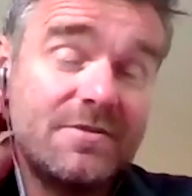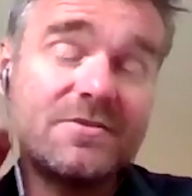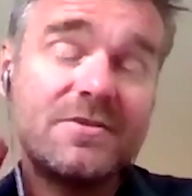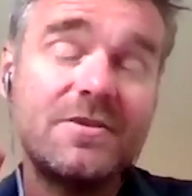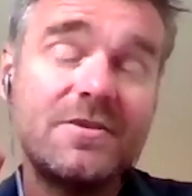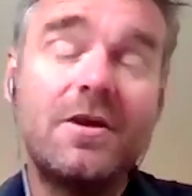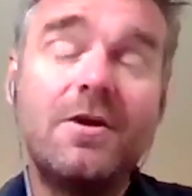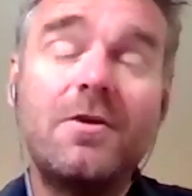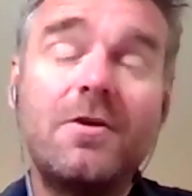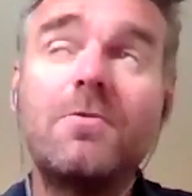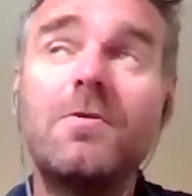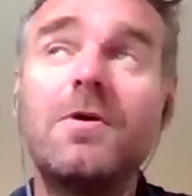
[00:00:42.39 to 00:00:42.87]

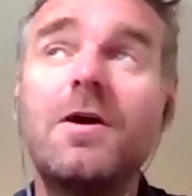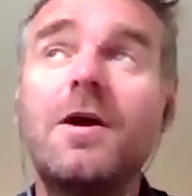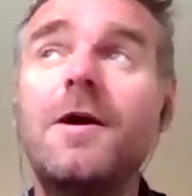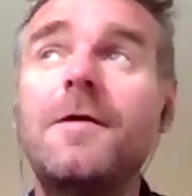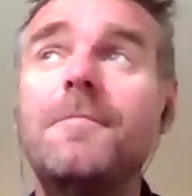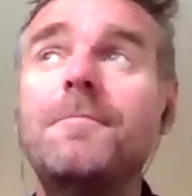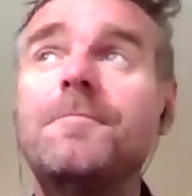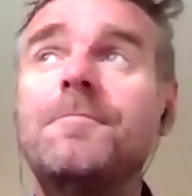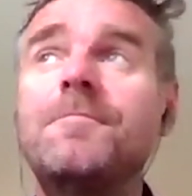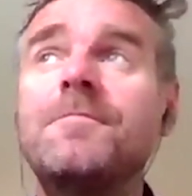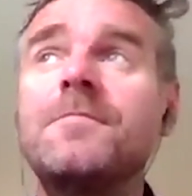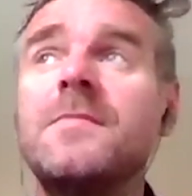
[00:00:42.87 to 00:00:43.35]
So
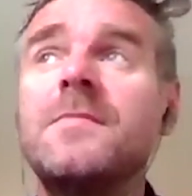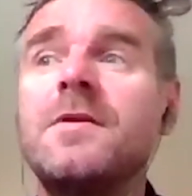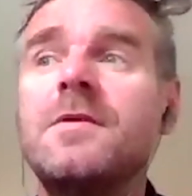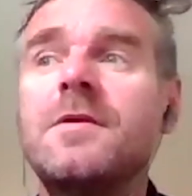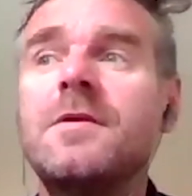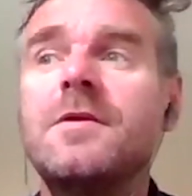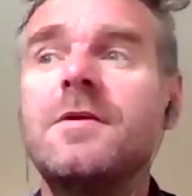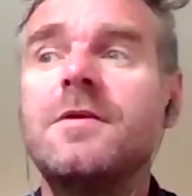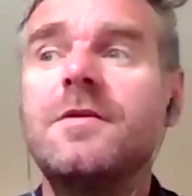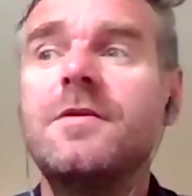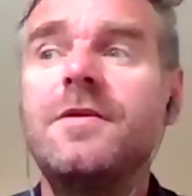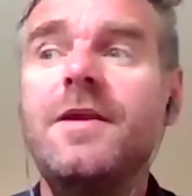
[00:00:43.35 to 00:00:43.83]
um,
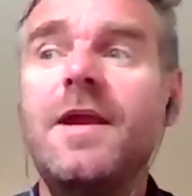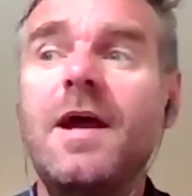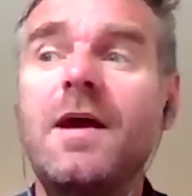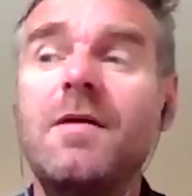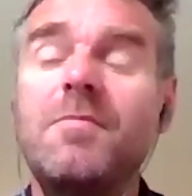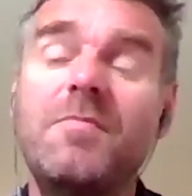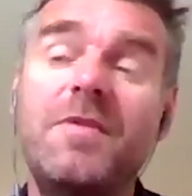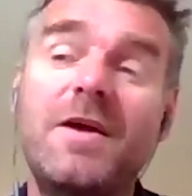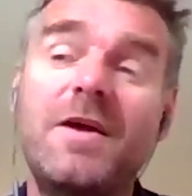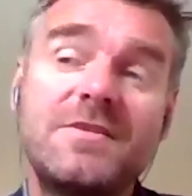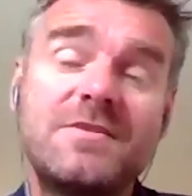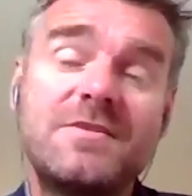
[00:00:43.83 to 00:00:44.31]

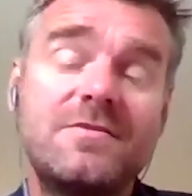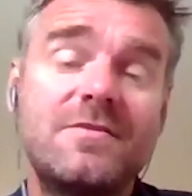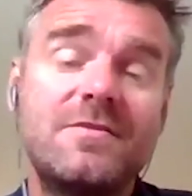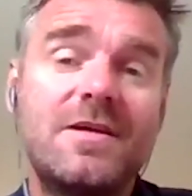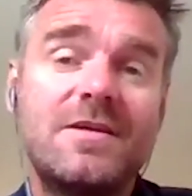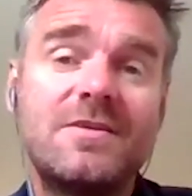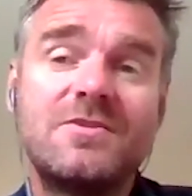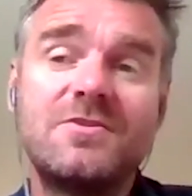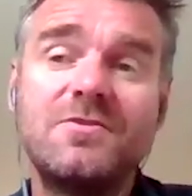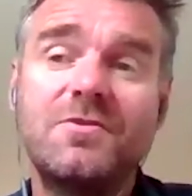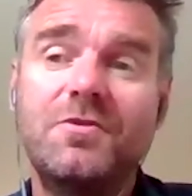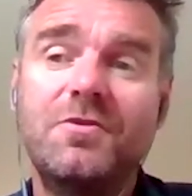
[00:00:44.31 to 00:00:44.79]
yeah, that's
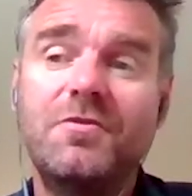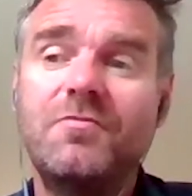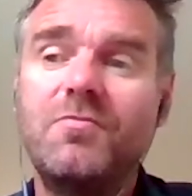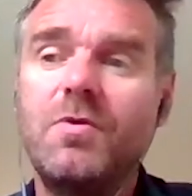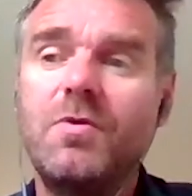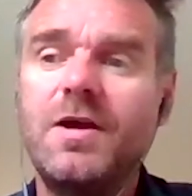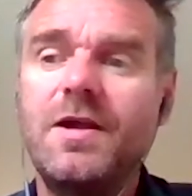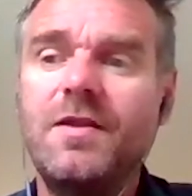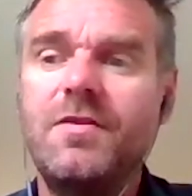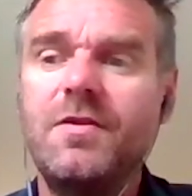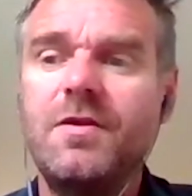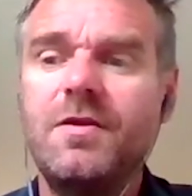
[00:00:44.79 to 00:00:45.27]
that's sort
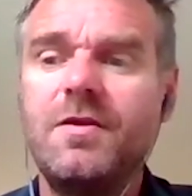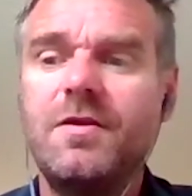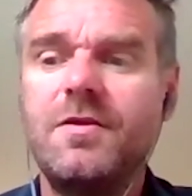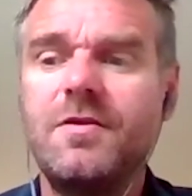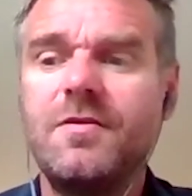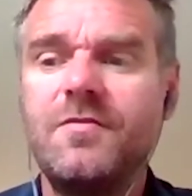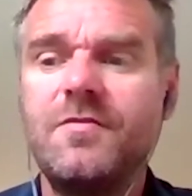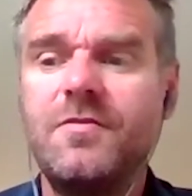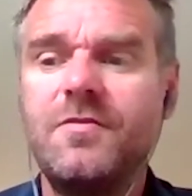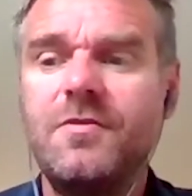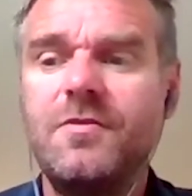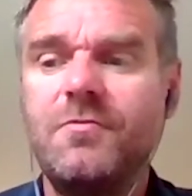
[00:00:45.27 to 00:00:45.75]
of where
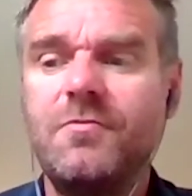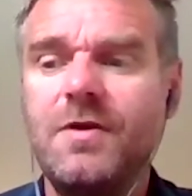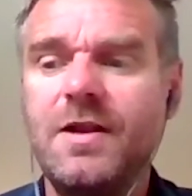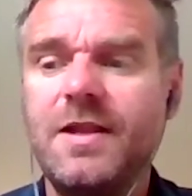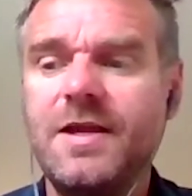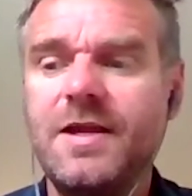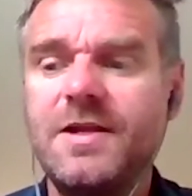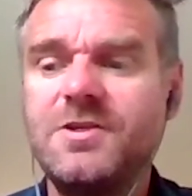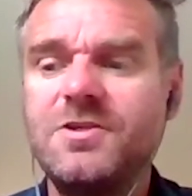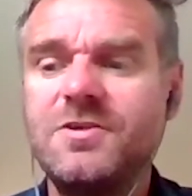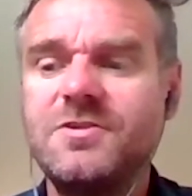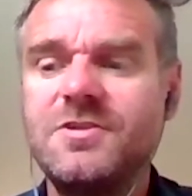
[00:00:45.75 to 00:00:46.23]
the the
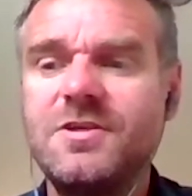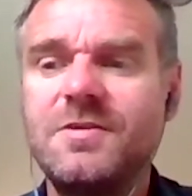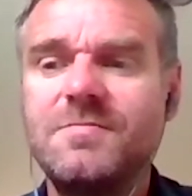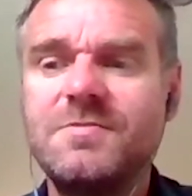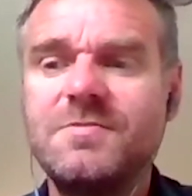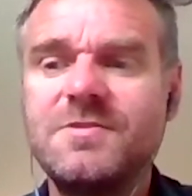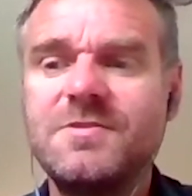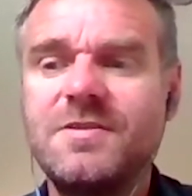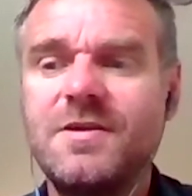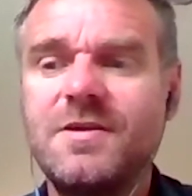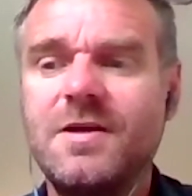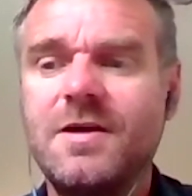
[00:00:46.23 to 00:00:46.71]

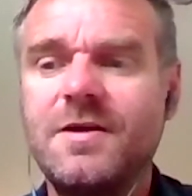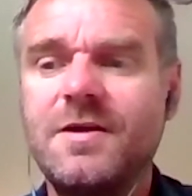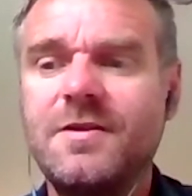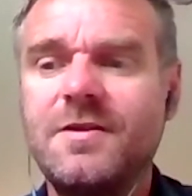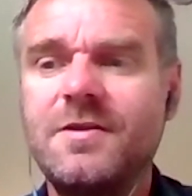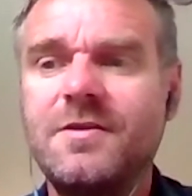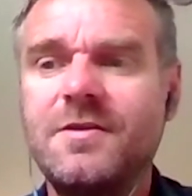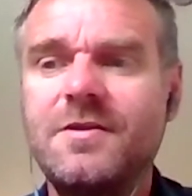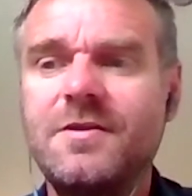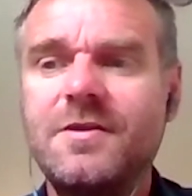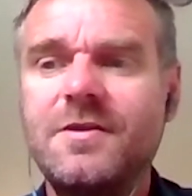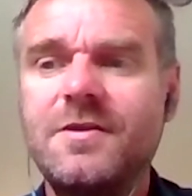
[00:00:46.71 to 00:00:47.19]
relationship
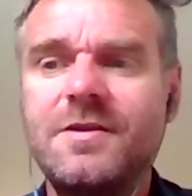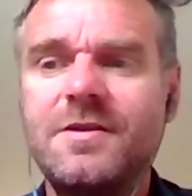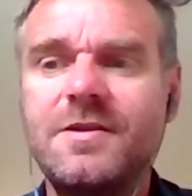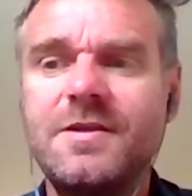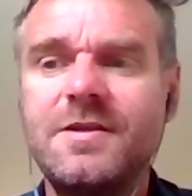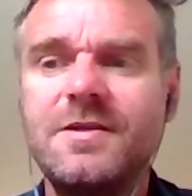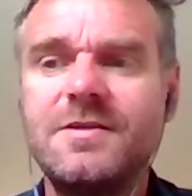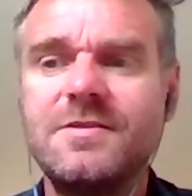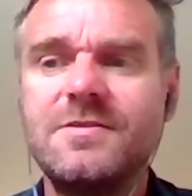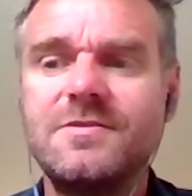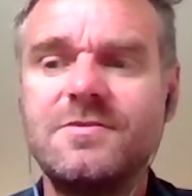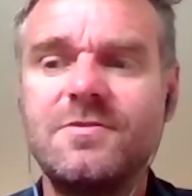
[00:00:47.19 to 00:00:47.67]
started,
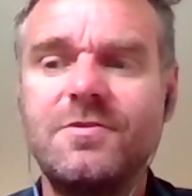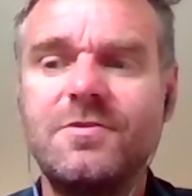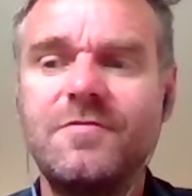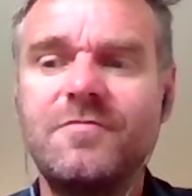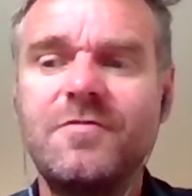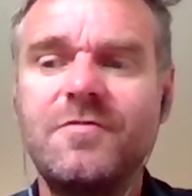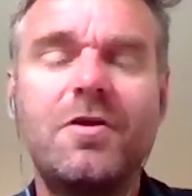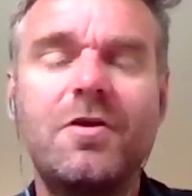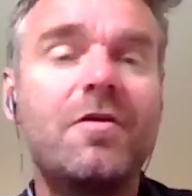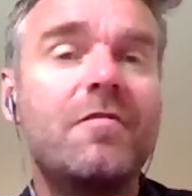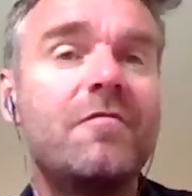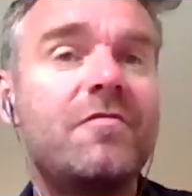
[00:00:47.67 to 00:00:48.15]
and it's
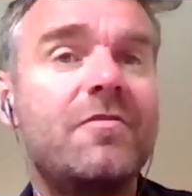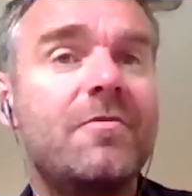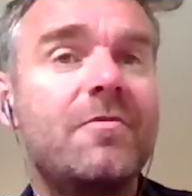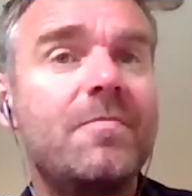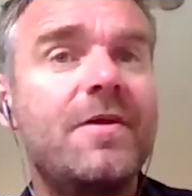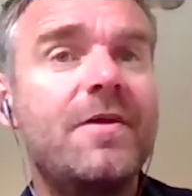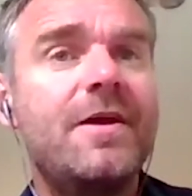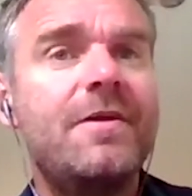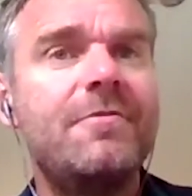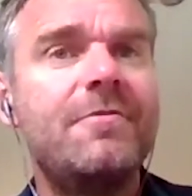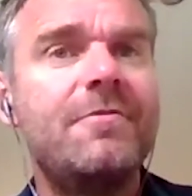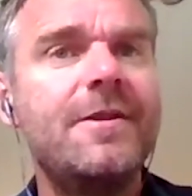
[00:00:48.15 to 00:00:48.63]
sort of gone on
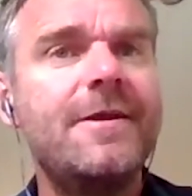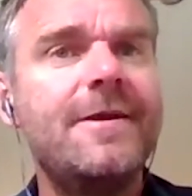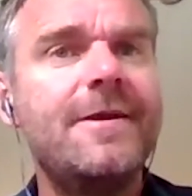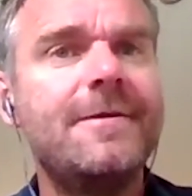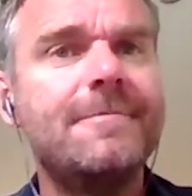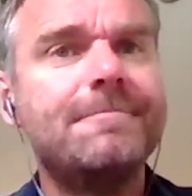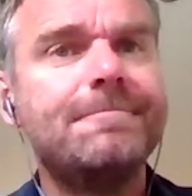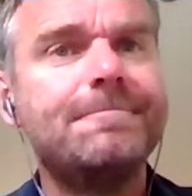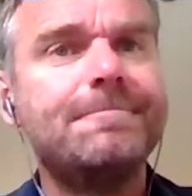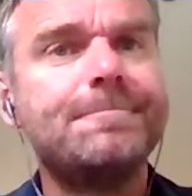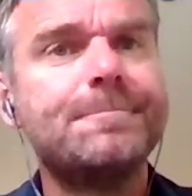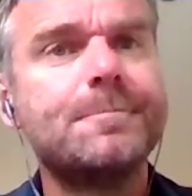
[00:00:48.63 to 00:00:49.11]
from there,
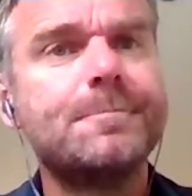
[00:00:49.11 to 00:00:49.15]
really.